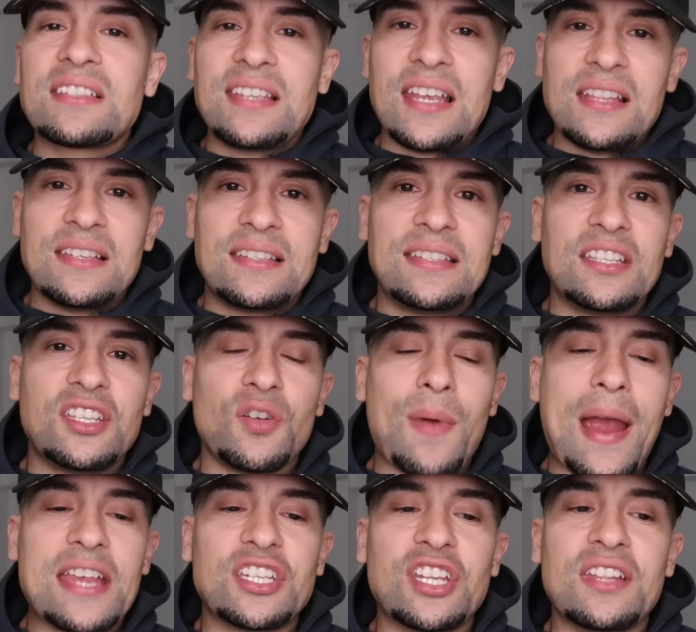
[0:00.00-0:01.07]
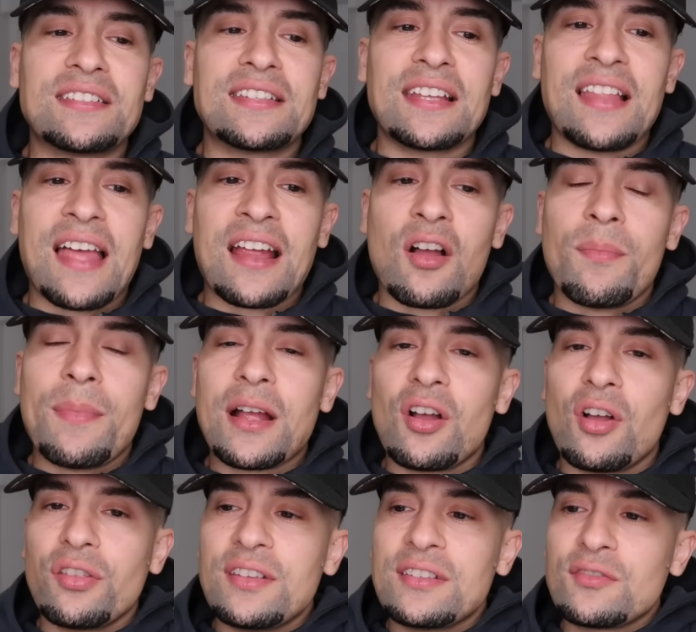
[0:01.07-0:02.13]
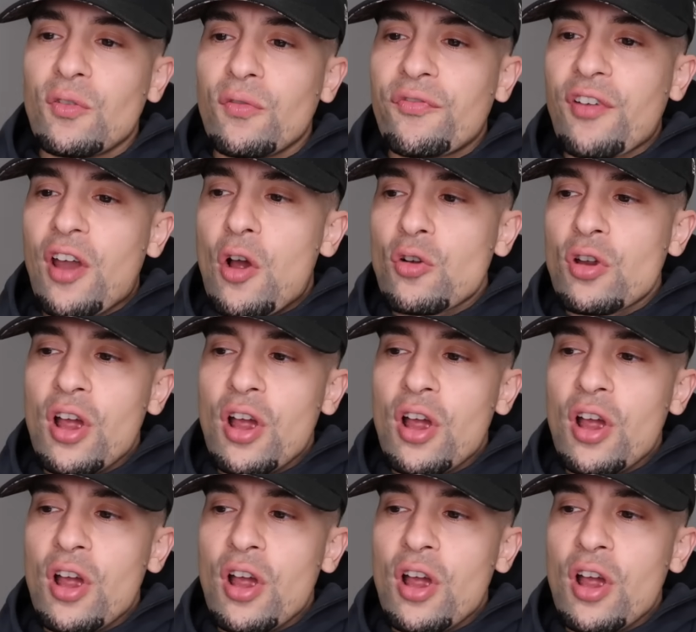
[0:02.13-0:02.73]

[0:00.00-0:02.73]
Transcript: seeing the situation and seeing like, oh my god, these little feral